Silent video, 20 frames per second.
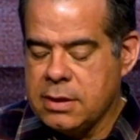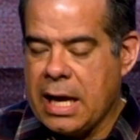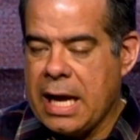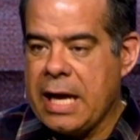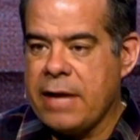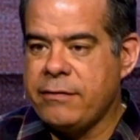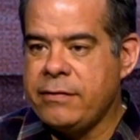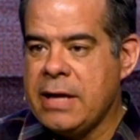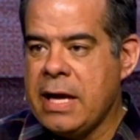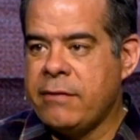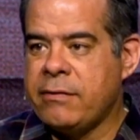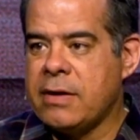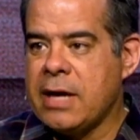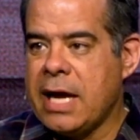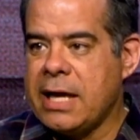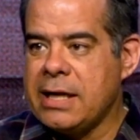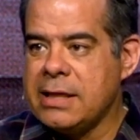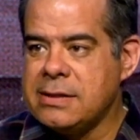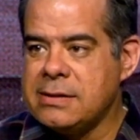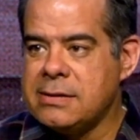I have never
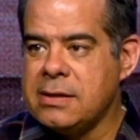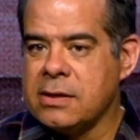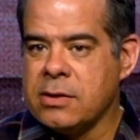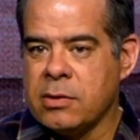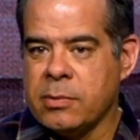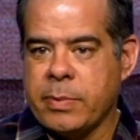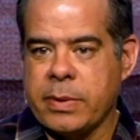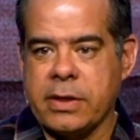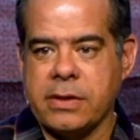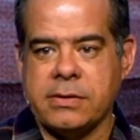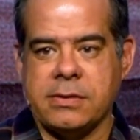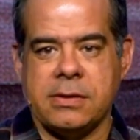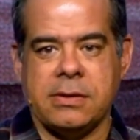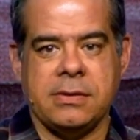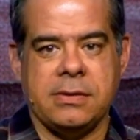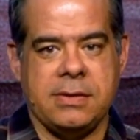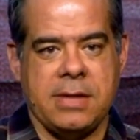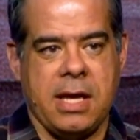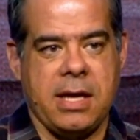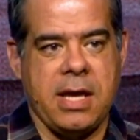had a single
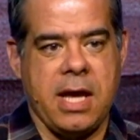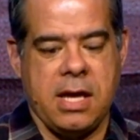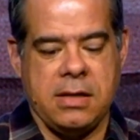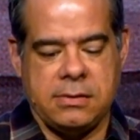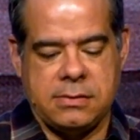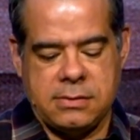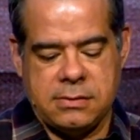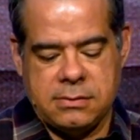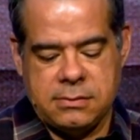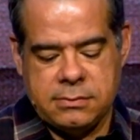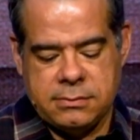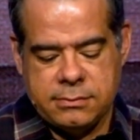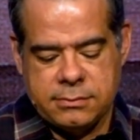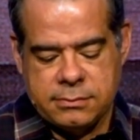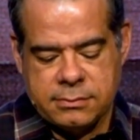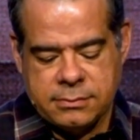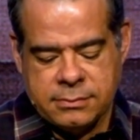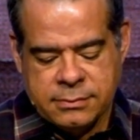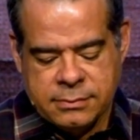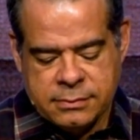person say yes.
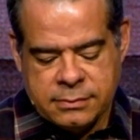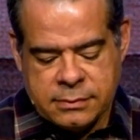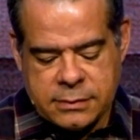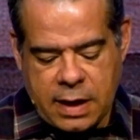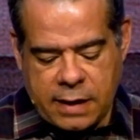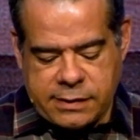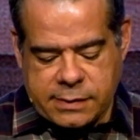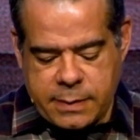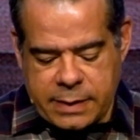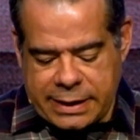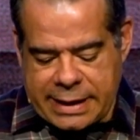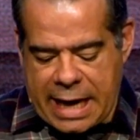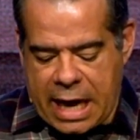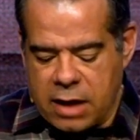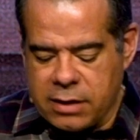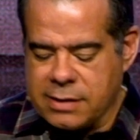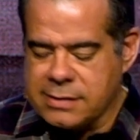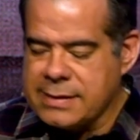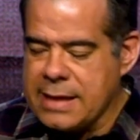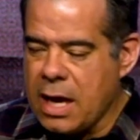I've spent
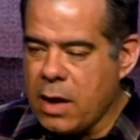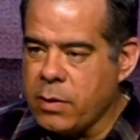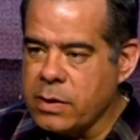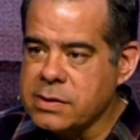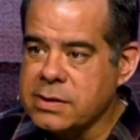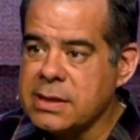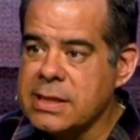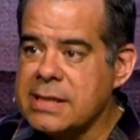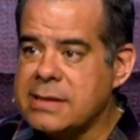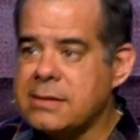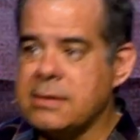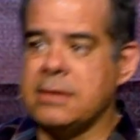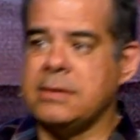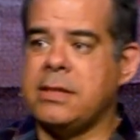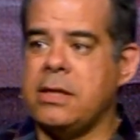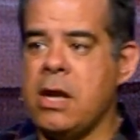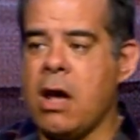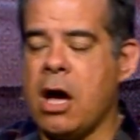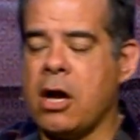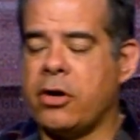countless hours listening
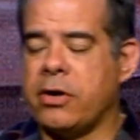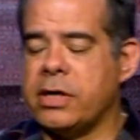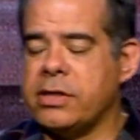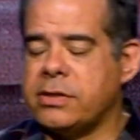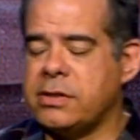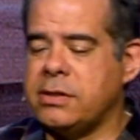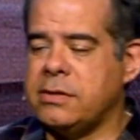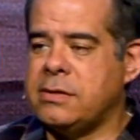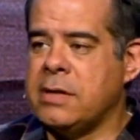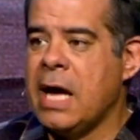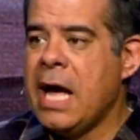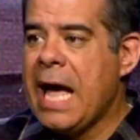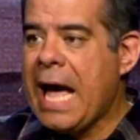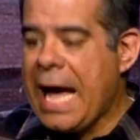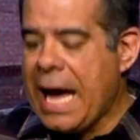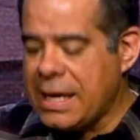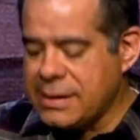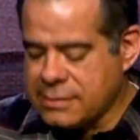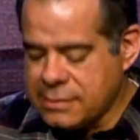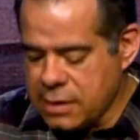to non Christians
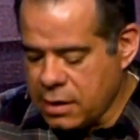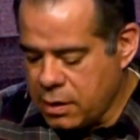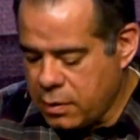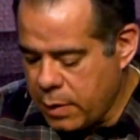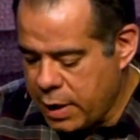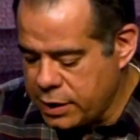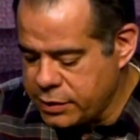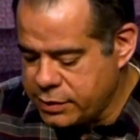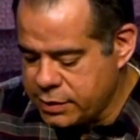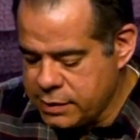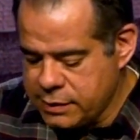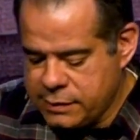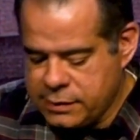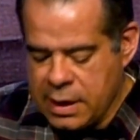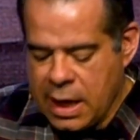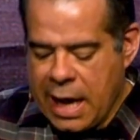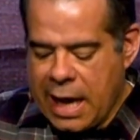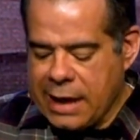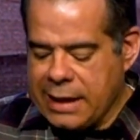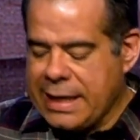ask their questions
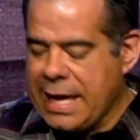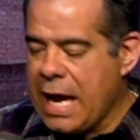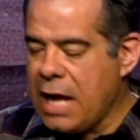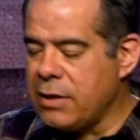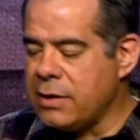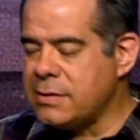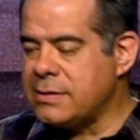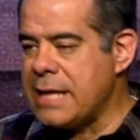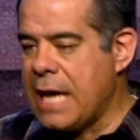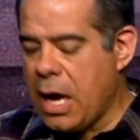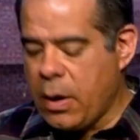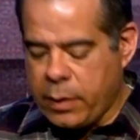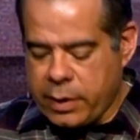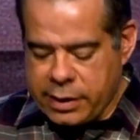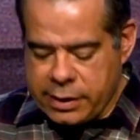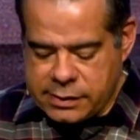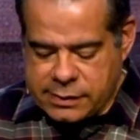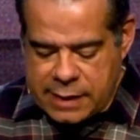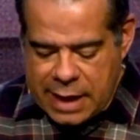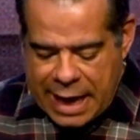and countless
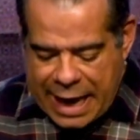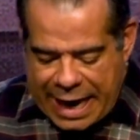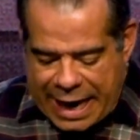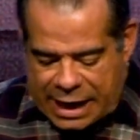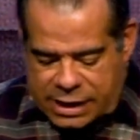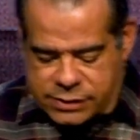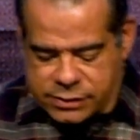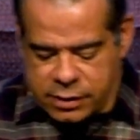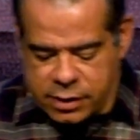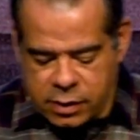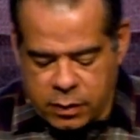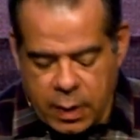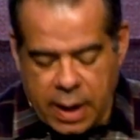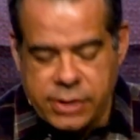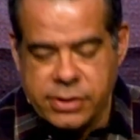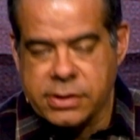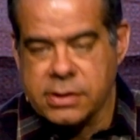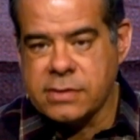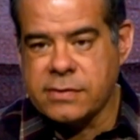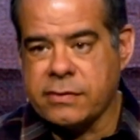hours answering
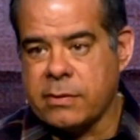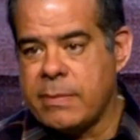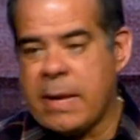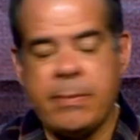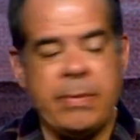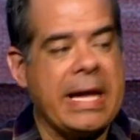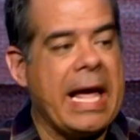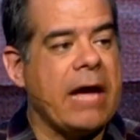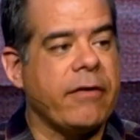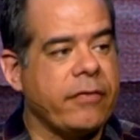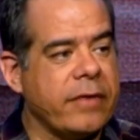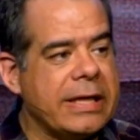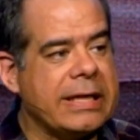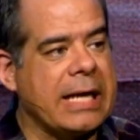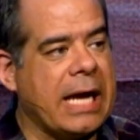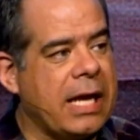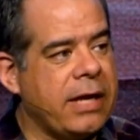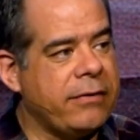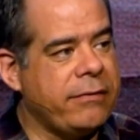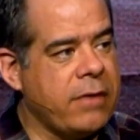questions from maybe every
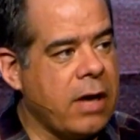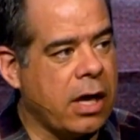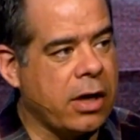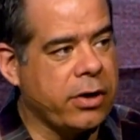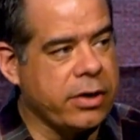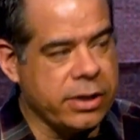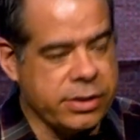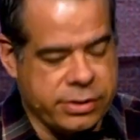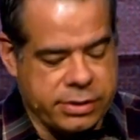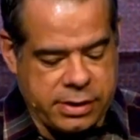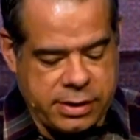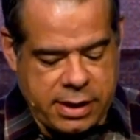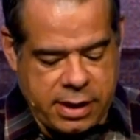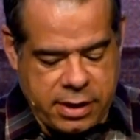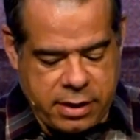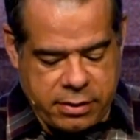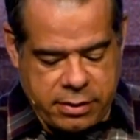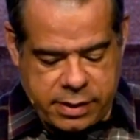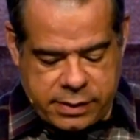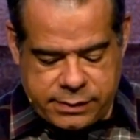kind of non Christian that
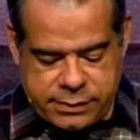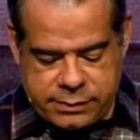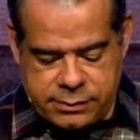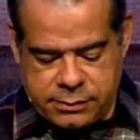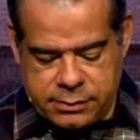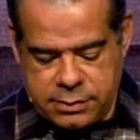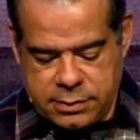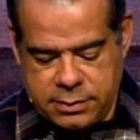there is.